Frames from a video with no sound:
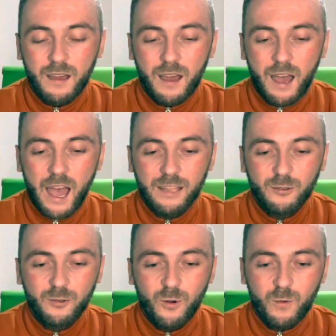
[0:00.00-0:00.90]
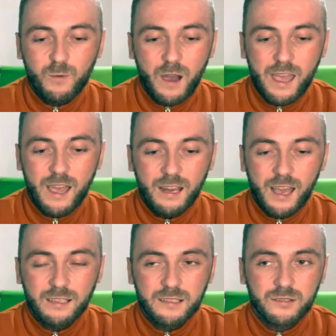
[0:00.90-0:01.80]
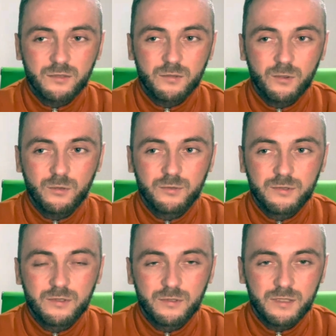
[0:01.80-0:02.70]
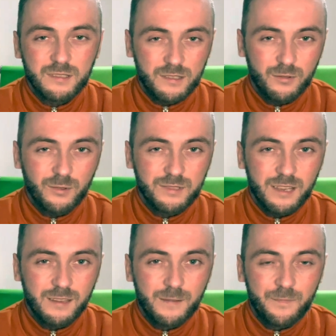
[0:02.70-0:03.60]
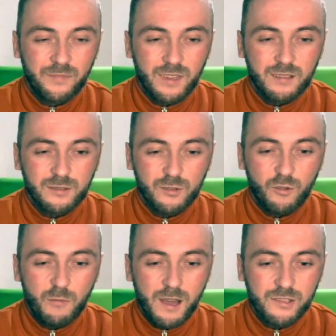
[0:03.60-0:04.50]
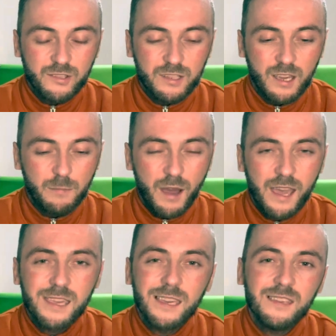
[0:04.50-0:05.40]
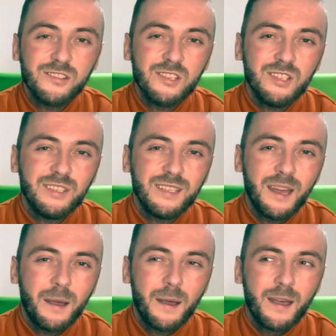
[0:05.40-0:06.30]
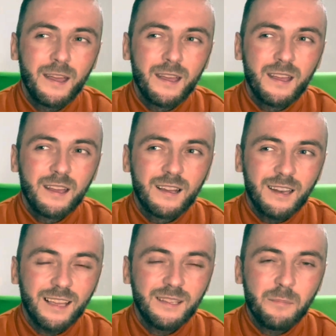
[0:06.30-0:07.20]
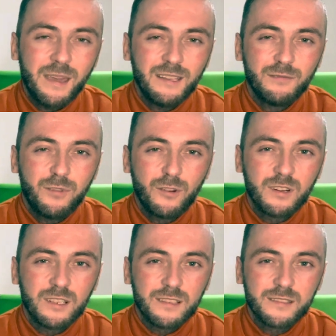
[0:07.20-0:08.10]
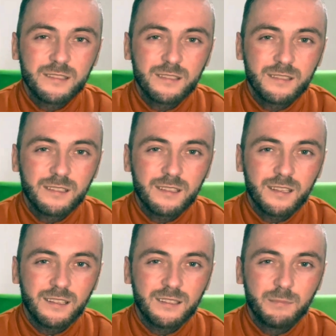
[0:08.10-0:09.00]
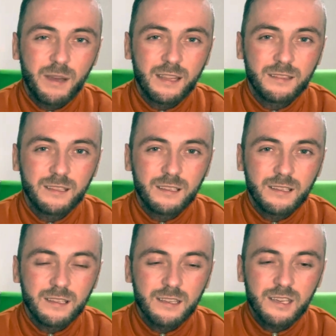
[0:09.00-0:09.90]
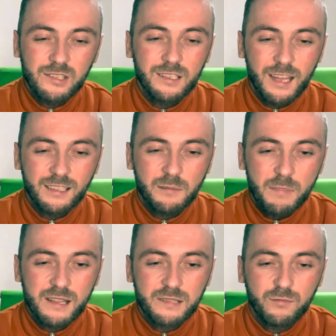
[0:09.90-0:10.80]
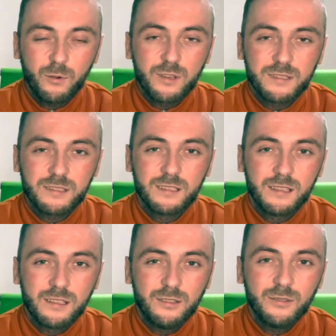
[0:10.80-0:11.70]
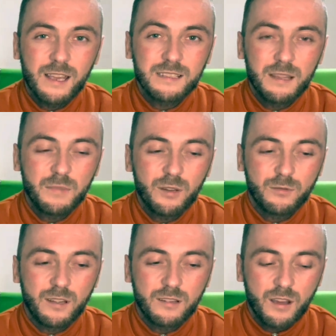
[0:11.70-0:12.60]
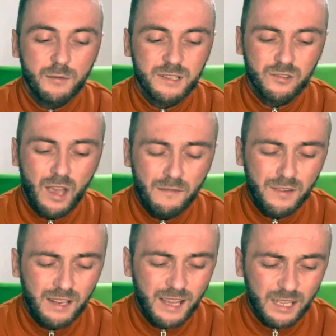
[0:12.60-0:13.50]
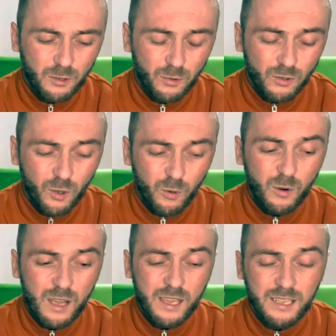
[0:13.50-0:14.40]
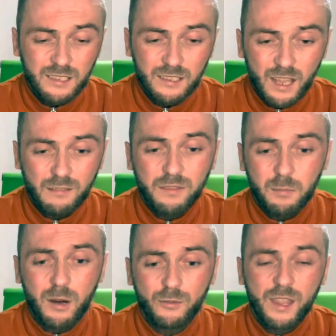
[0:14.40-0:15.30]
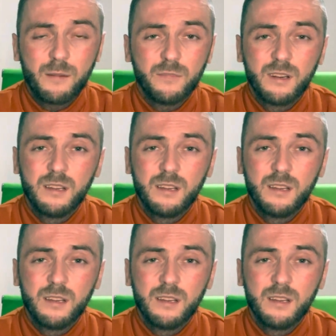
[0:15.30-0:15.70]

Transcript: I don't know why I like this Rose. Is it Rose? So much, yeah. But is she the, like, the main vocalist in the band? Is she like the best voice? You guys let me know down in the comment section. I feel like I don't know enough about them.